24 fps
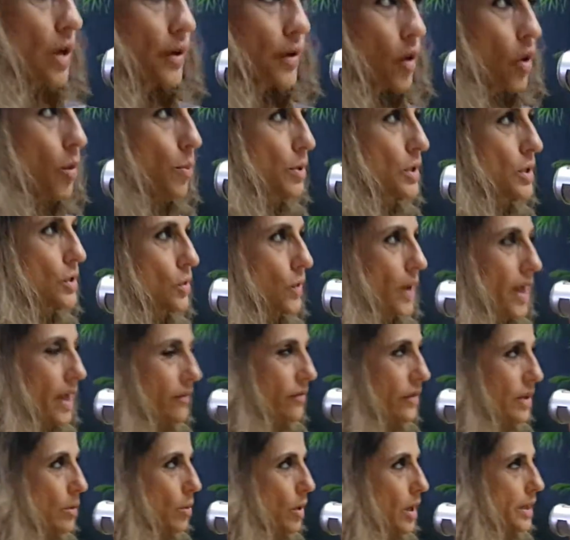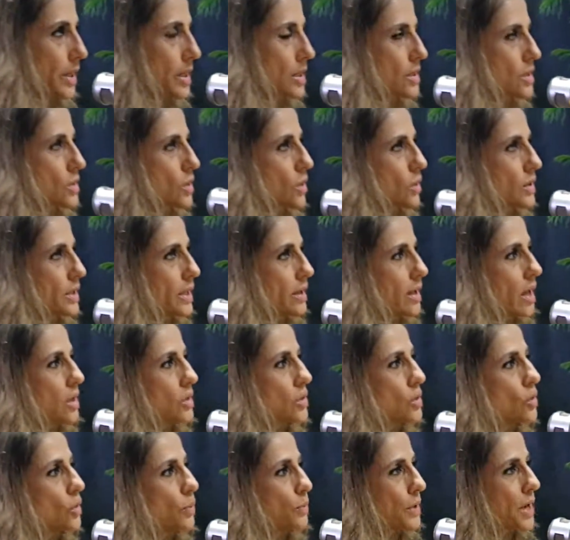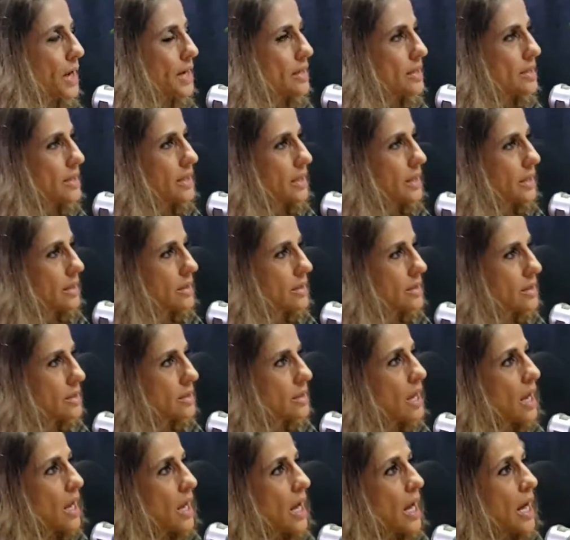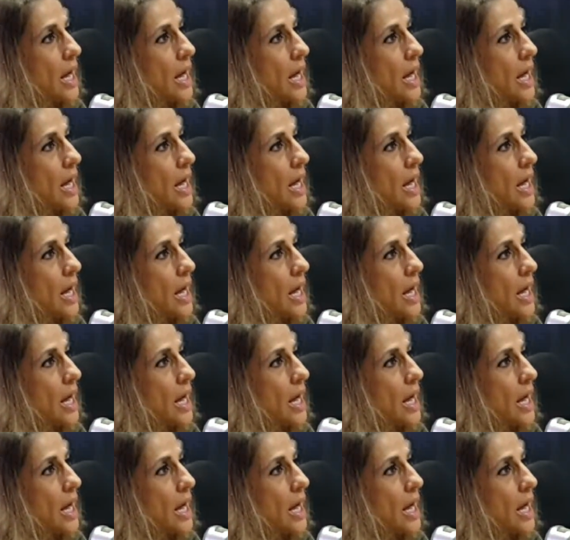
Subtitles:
not open to everybody. So there are 2 price tickets